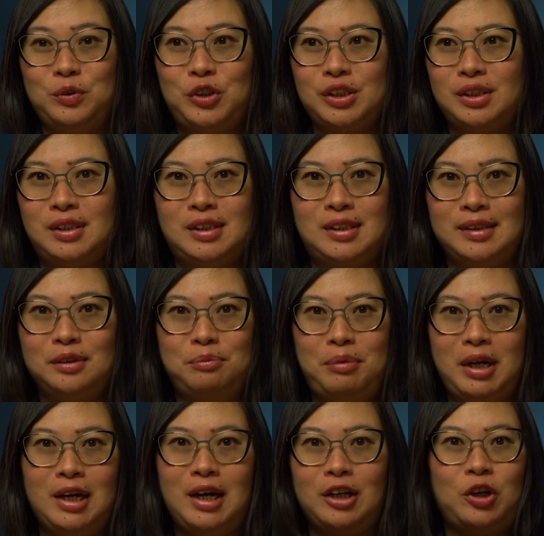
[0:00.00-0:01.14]
just still
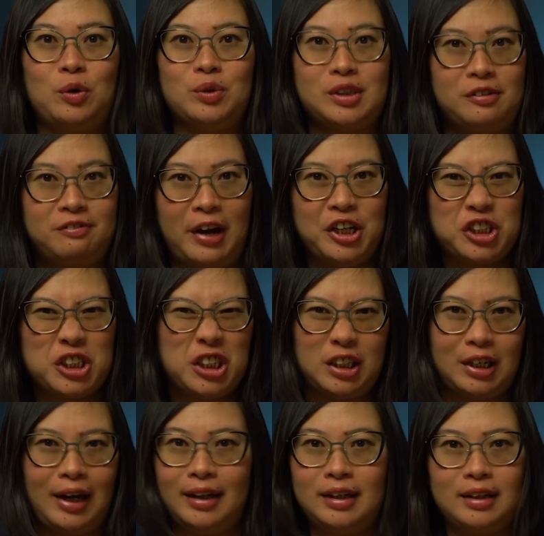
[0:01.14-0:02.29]
be no salvation
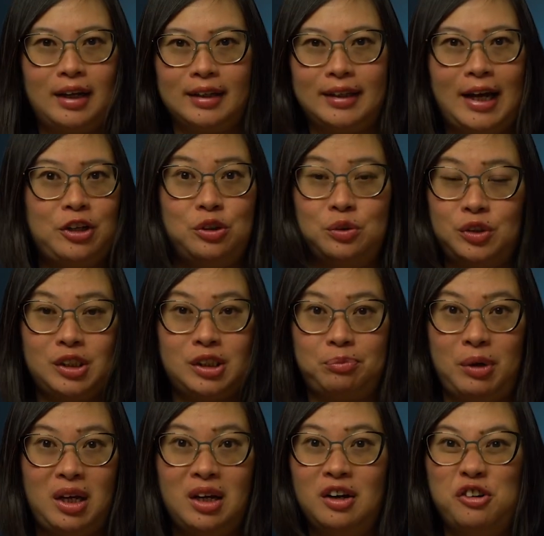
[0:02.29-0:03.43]
or anything like that. You'll just
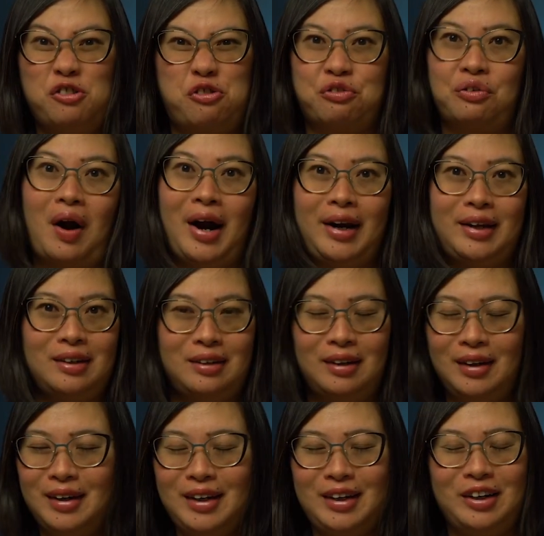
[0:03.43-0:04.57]
be fried in
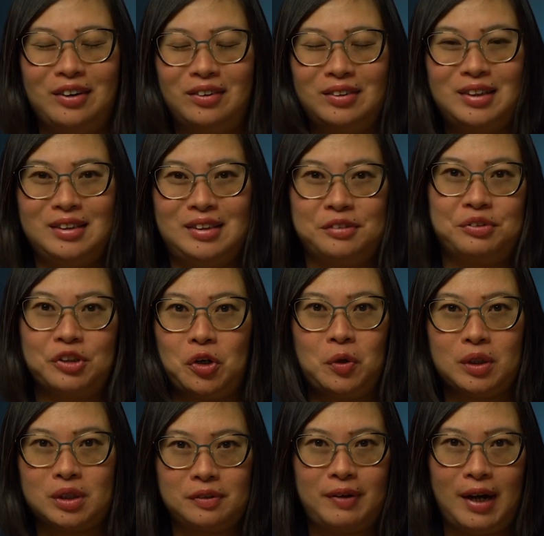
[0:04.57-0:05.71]
the different
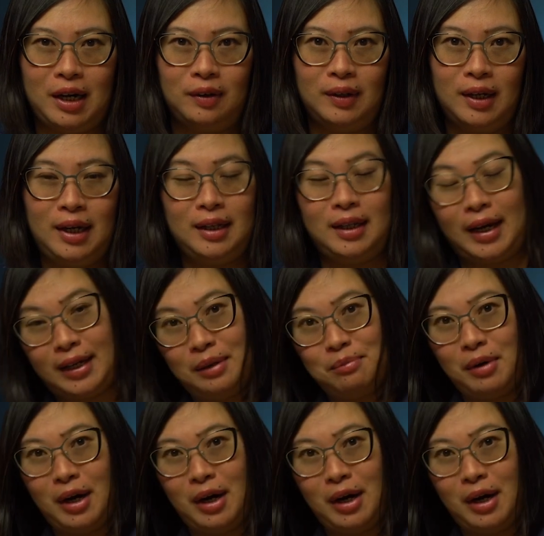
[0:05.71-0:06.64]
courts of hell, like in